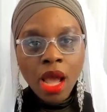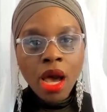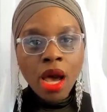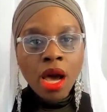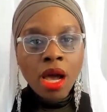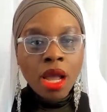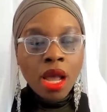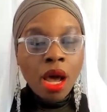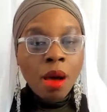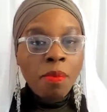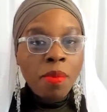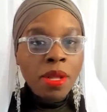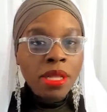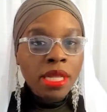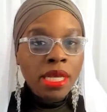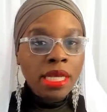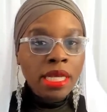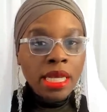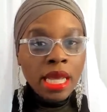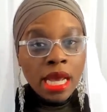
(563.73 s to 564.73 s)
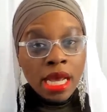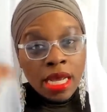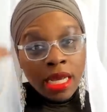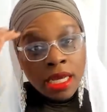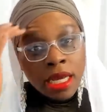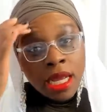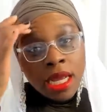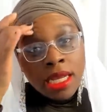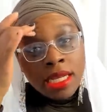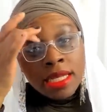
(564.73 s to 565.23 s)
a couple of
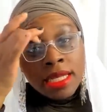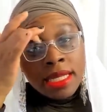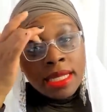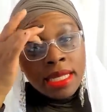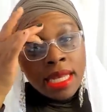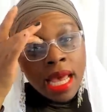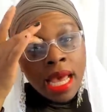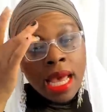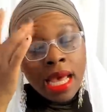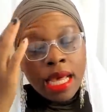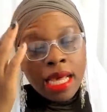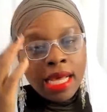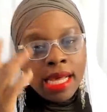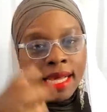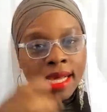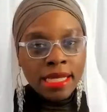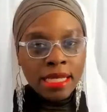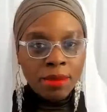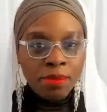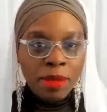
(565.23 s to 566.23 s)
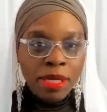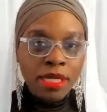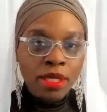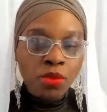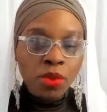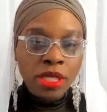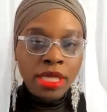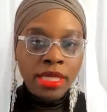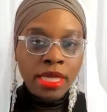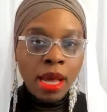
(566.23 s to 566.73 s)
young son husbands
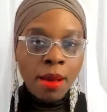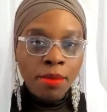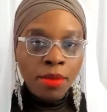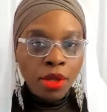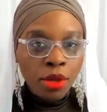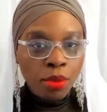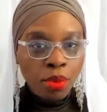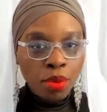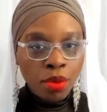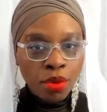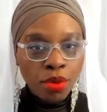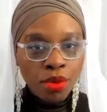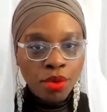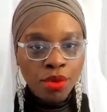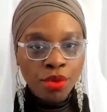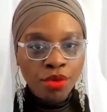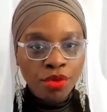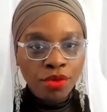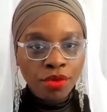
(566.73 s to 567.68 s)
with something to prove,